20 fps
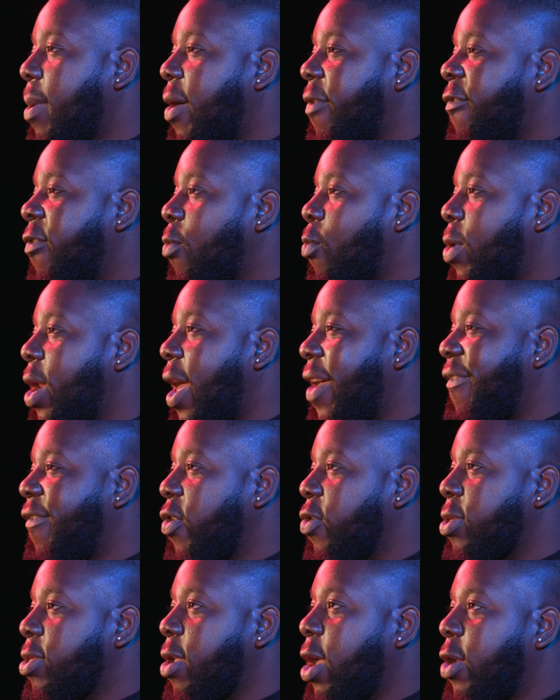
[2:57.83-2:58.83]
about from when I
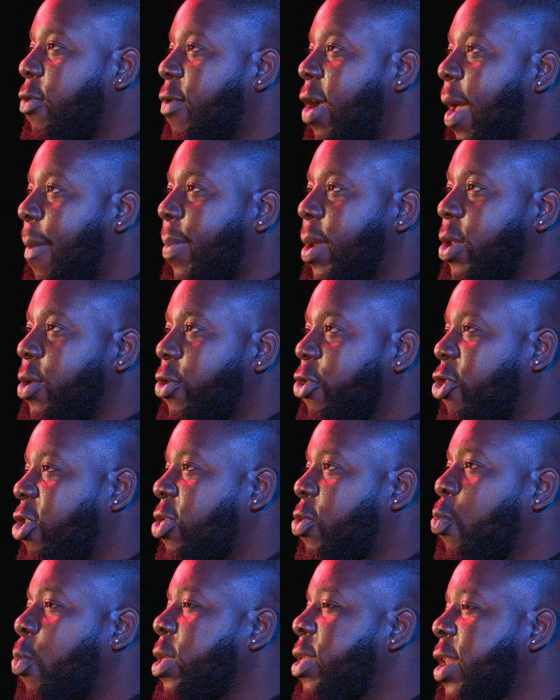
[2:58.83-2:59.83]
first started rapping, there
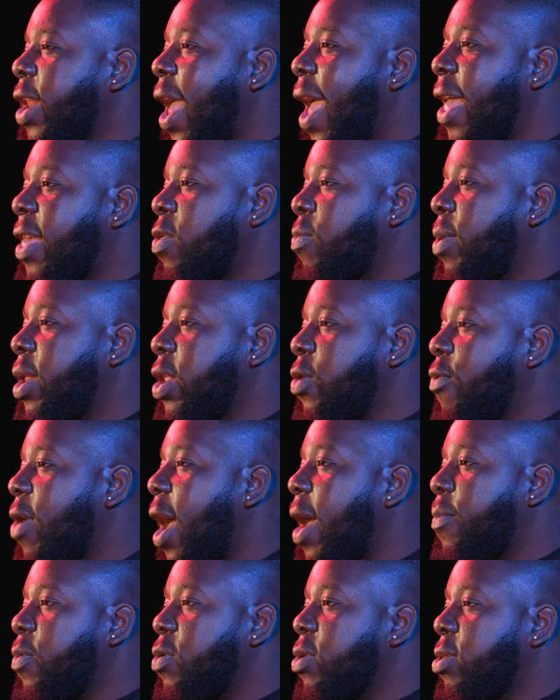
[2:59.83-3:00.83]
just wasn't as many
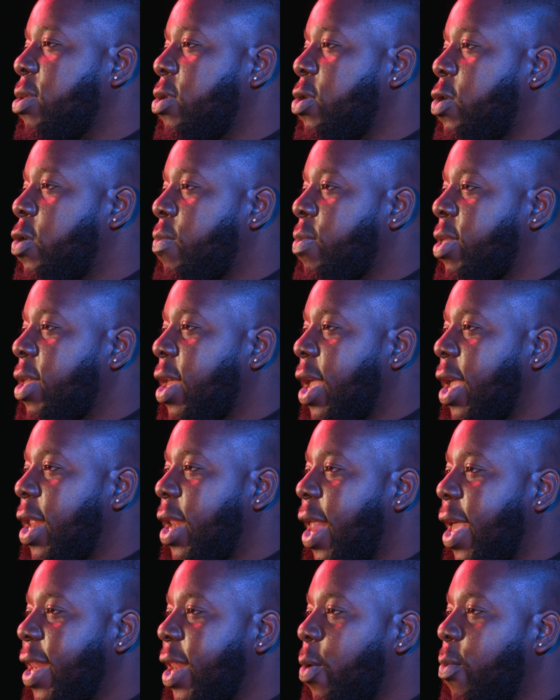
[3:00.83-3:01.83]
rappers, you know what I'm
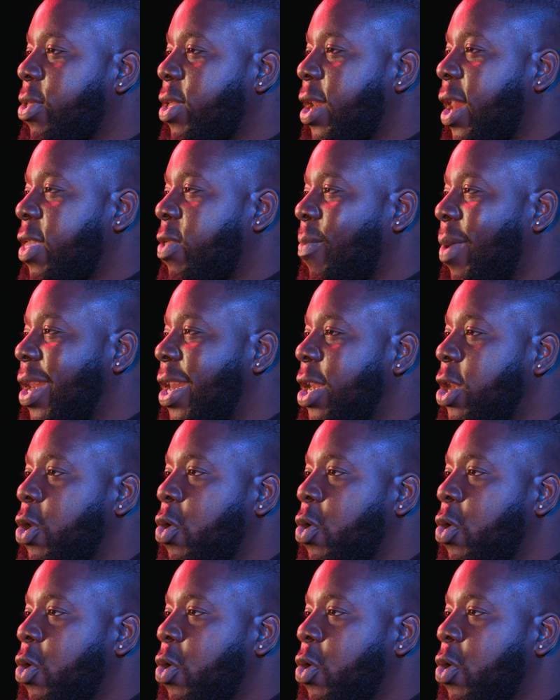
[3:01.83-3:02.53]
saying? Like there wasn't as many